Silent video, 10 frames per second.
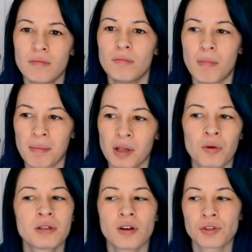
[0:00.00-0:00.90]
my blood
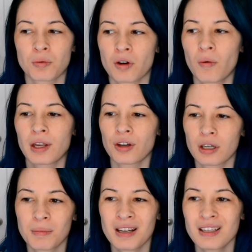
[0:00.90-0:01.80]
results were going
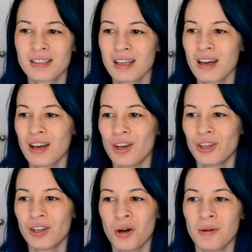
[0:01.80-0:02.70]
good because,
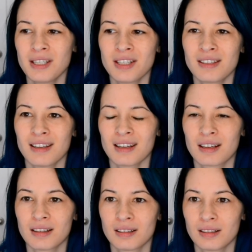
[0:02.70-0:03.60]
you know, it's just like,
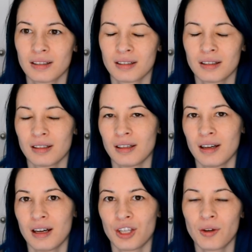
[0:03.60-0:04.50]

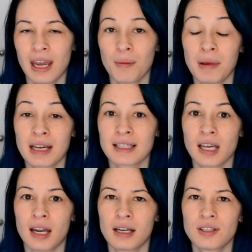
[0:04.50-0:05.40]
you can't be
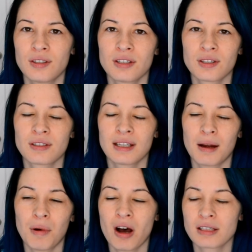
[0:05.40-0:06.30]
excited as soon as you see that
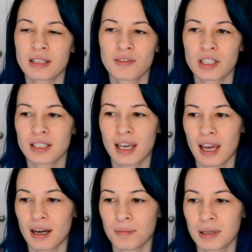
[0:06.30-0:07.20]
positive. You just
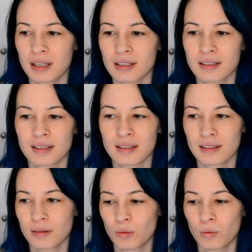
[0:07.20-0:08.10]
can't because
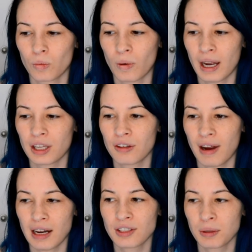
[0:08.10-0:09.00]
when you've
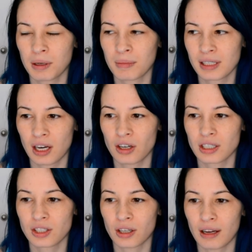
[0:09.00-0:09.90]
had so many
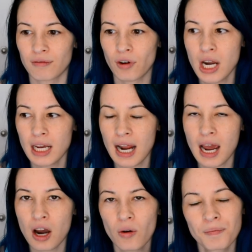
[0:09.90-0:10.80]
miscarriages, you're like freaking
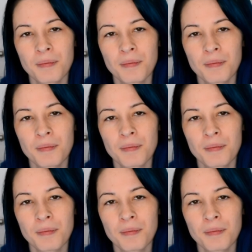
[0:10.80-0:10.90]
out.